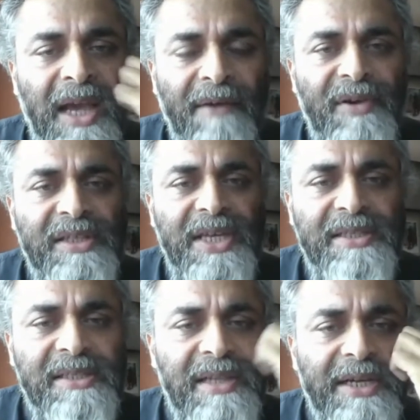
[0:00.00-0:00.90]
Average
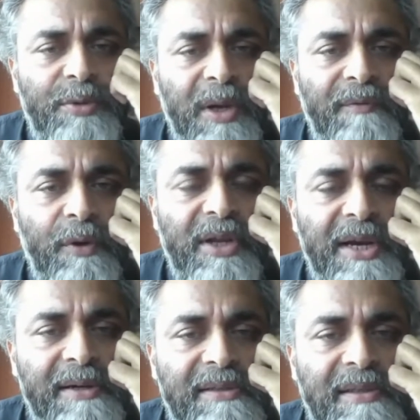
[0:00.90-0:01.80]
age is like 24
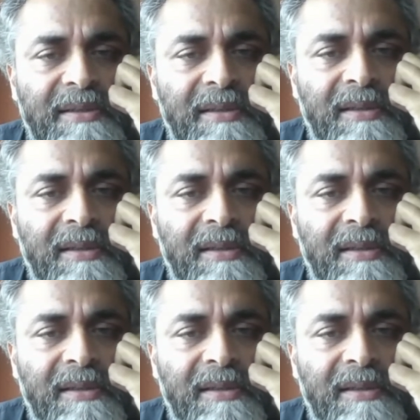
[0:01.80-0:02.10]
years.